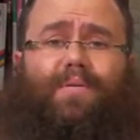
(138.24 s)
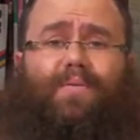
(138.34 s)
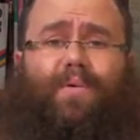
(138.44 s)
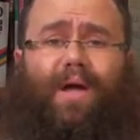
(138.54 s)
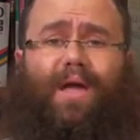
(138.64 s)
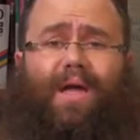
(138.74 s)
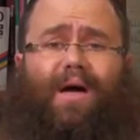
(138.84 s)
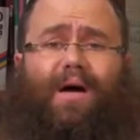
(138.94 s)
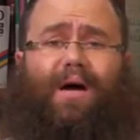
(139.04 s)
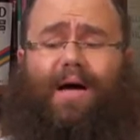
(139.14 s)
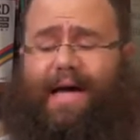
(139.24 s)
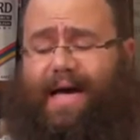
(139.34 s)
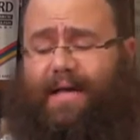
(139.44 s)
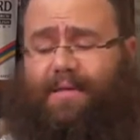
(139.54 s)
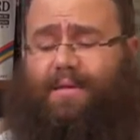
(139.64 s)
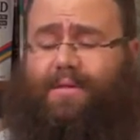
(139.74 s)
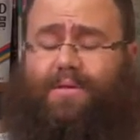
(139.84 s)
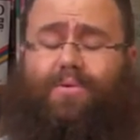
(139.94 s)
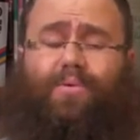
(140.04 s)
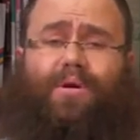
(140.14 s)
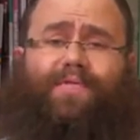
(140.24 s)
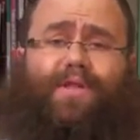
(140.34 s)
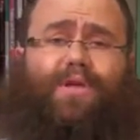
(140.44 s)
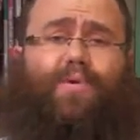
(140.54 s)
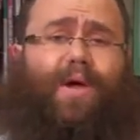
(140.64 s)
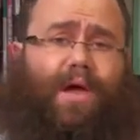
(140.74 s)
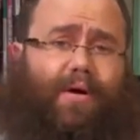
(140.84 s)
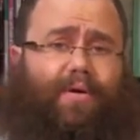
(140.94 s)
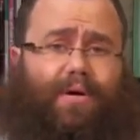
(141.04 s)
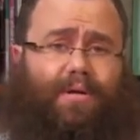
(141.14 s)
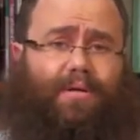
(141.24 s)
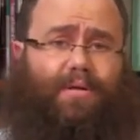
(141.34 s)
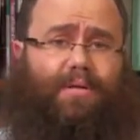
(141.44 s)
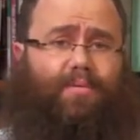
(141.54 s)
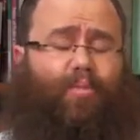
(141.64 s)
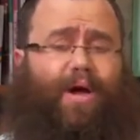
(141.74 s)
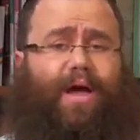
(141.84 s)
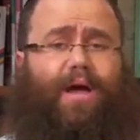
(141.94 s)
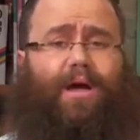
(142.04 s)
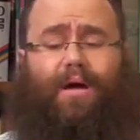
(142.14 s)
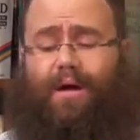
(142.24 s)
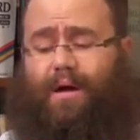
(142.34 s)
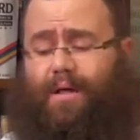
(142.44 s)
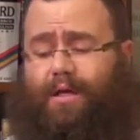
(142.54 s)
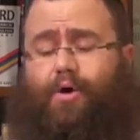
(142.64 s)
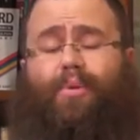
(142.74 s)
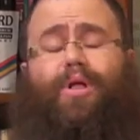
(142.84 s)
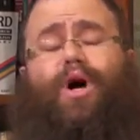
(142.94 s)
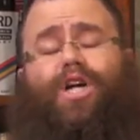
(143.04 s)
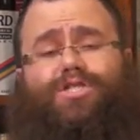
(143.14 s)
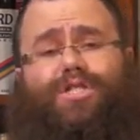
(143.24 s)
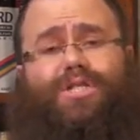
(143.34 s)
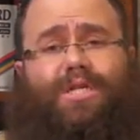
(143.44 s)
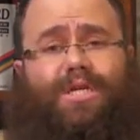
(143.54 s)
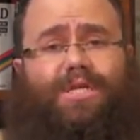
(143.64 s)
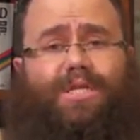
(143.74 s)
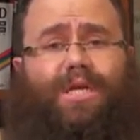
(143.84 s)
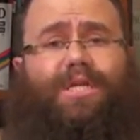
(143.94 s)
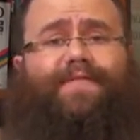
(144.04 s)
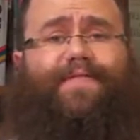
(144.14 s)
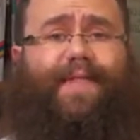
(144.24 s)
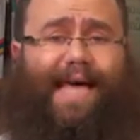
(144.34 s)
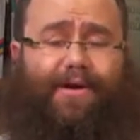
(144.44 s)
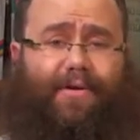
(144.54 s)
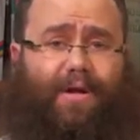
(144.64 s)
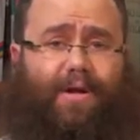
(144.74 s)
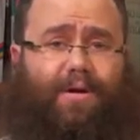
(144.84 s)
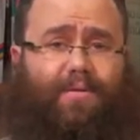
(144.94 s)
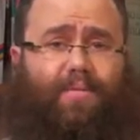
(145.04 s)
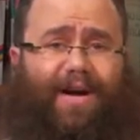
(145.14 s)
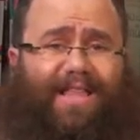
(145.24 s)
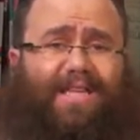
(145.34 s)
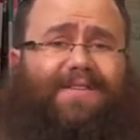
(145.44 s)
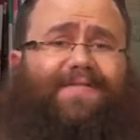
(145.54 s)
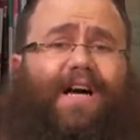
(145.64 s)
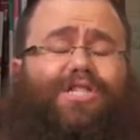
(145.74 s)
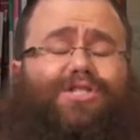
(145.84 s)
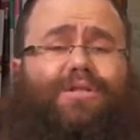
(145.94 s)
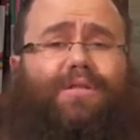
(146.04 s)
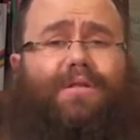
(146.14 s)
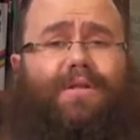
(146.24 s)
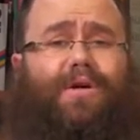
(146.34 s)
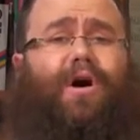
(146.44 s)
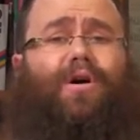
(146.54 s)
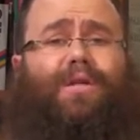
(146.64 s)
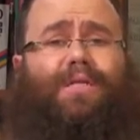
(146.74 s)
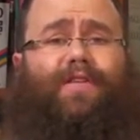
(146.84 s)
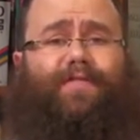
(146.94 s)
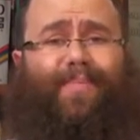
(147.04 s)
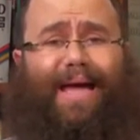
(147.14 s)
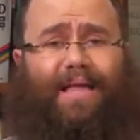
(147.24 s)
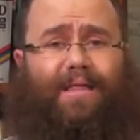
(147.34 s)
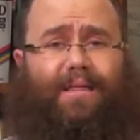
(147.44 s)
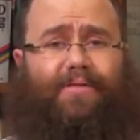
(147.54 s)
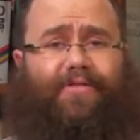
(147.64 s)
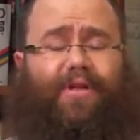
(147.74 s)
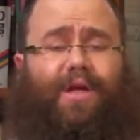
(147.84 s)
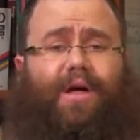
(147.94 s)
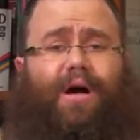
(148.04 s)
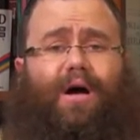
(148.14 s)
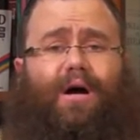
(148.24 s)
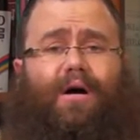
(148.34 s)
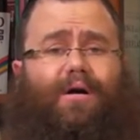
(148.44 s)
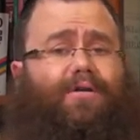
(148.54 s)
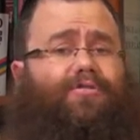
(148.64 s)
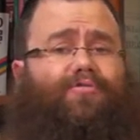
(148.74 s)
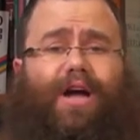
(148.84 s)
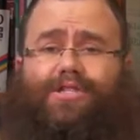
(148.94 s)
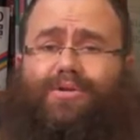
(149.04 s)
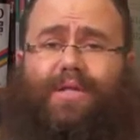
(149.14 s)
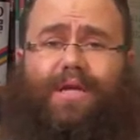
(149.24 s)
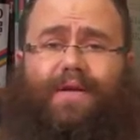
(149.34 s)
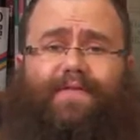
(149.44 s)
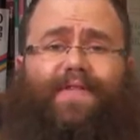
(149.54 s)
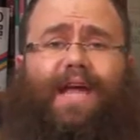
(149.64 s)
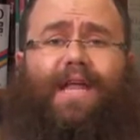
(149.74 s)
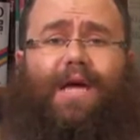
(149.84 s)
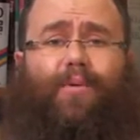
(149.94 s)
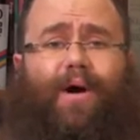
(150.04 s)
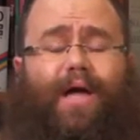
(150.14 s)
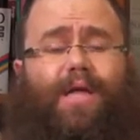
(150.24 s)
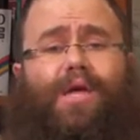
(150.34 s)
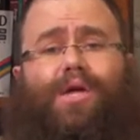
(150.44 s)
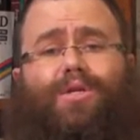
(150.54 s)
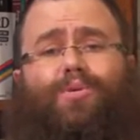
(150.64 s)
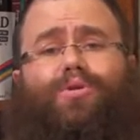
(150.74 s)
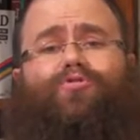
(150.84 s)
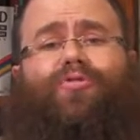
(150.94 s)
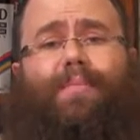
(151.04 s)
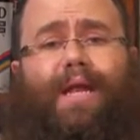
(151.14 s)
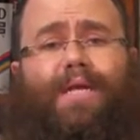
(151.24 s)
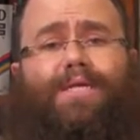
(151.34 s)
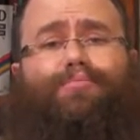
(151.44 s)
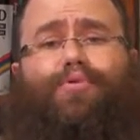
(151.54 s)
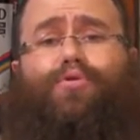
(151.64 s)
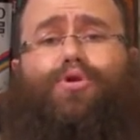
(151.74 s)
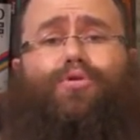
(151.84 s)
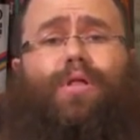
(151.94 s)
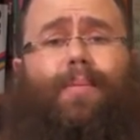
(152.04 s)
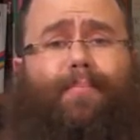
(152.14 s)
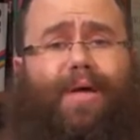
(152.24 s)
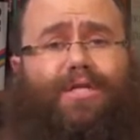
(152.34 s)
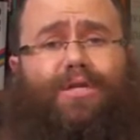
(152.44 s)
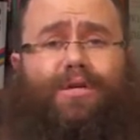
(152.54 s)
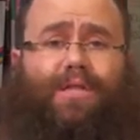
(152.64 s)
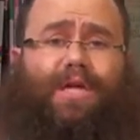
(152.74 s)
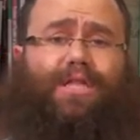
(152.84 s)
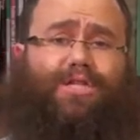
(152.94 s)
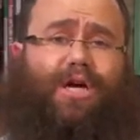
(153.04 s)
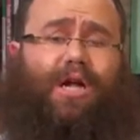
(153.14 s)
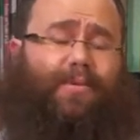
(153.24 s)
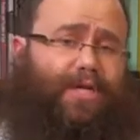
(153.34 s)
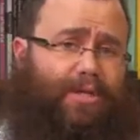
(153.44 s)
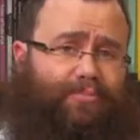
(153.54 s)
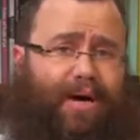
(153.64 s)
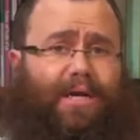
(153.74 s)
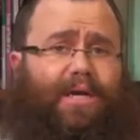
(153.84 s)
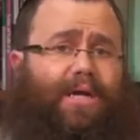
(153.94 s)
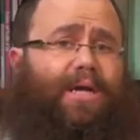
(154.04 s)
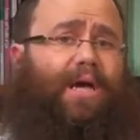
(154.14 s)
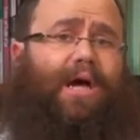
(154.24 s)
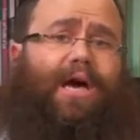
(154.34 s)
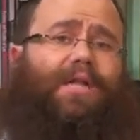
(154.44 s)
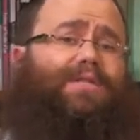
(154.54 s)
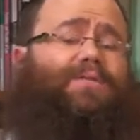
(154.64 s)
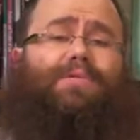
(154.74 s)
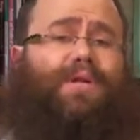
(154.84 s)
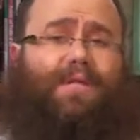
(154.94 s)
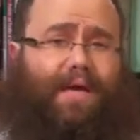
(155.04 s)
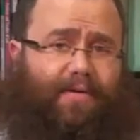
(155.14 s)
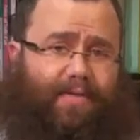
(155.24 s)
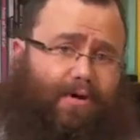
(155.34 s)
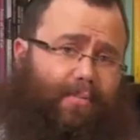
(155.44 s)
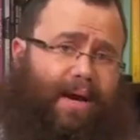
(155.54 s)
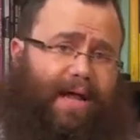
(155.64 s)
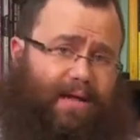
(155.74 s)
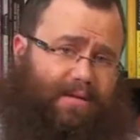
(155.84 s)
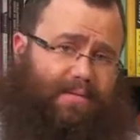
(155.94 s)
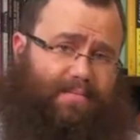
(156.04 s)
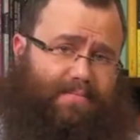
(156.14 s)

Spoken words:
we are at the dawn of a new era where global consciousness is flowering, where dysfunctional cognitive patterns are gradually fading away due to tremendous spiritual and mystical insight, which is budding, and it's soon going to take over the whole planet.